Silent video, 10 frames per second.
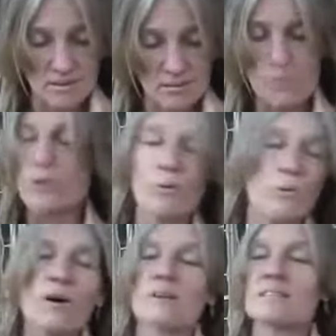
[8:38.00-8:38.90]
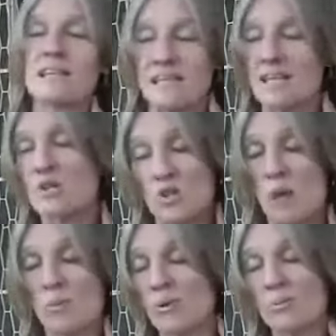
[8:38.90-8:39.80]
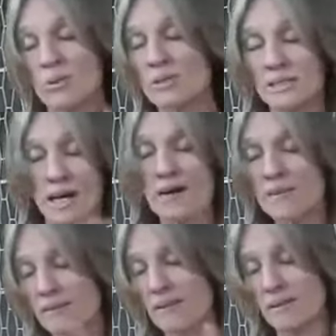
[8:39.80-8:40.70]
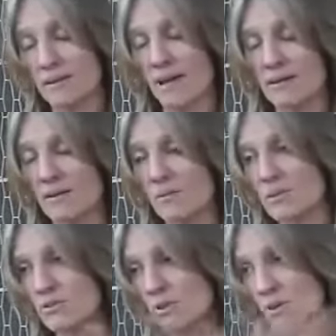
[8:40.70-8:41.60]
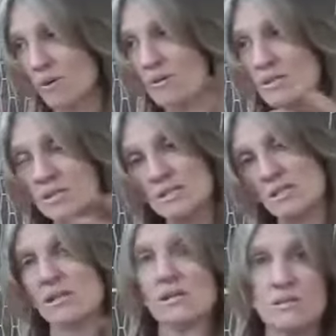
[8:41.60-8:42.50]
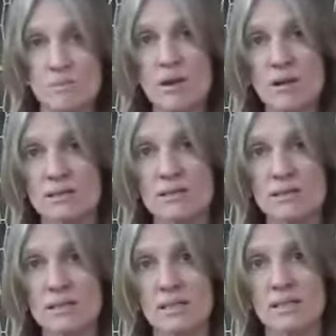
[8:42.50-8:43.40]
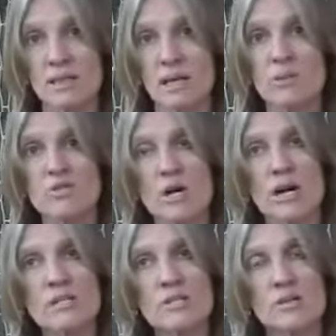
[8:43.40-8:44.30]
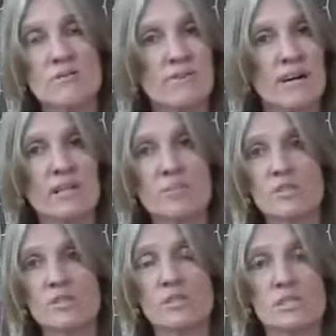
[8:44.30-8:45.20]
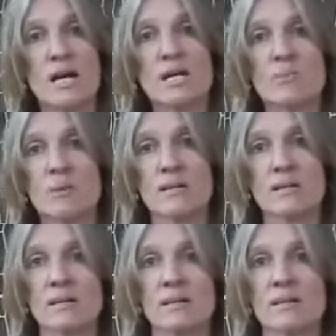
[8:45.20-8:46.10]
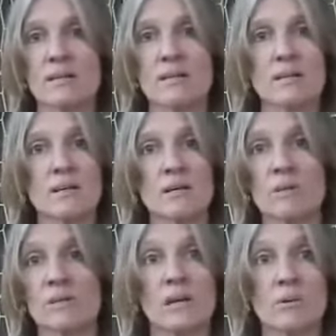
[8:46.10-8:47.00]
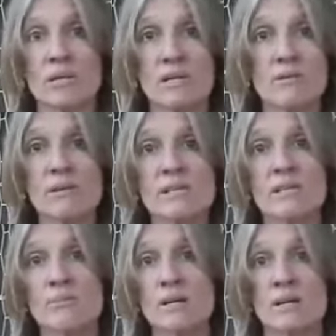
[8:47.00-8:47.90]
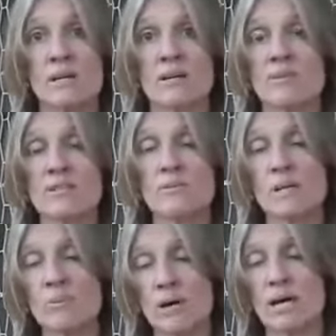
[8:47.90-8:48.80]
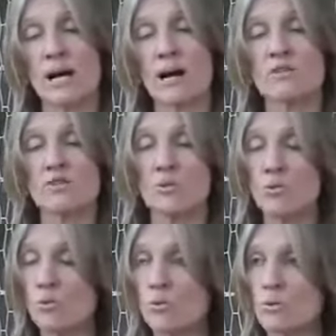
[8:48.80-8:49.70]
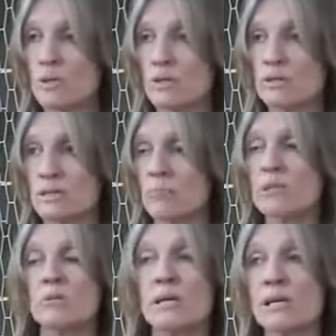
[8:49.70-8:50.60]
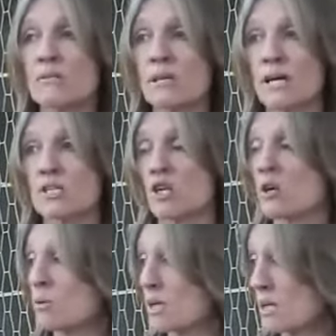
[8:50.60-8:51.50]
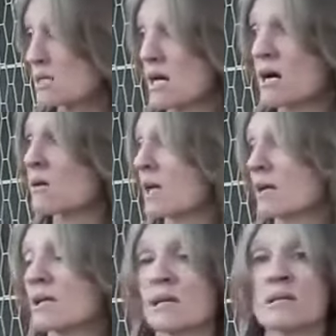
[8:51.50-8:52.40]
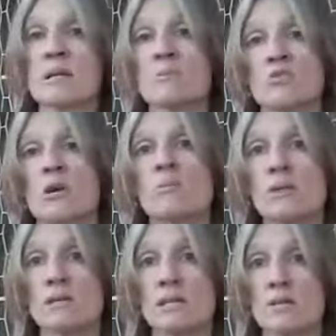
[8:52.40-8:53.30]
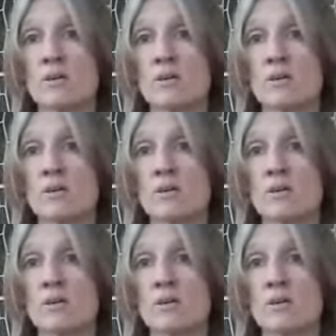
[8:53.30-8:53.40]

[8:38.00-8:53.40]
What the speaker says: we were constantly in trouble because our cattle would go onto the settlers' plots, and we tried to confine them into a tiny paddock, but they would inevitably break out, or somebody would leave a gate open and our cattle ended up trampling their